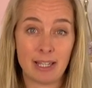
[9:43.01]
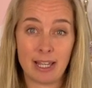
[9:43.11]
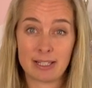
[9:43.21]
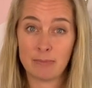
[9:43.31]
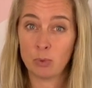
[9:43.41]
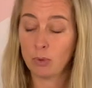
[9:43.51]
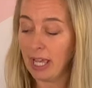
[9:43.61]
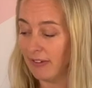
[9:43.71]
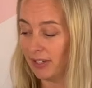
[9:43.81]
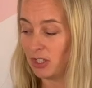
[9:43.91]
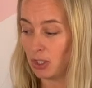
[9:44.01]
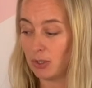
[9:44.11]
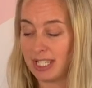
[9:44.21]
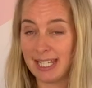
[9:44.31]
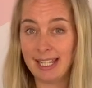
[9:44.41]
has a more
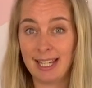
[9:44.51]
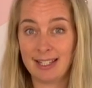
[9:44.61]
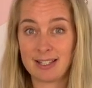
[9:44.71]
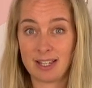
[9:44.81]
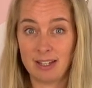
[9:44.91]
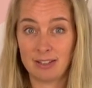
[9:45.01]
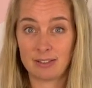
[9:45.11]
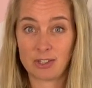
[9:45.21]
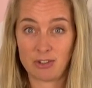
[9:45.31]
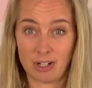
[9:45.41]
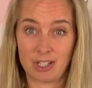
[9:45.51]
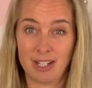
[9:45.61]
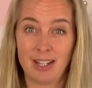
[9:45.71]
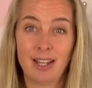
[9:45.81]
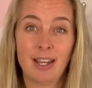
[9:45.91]
heavy-duty internal structure,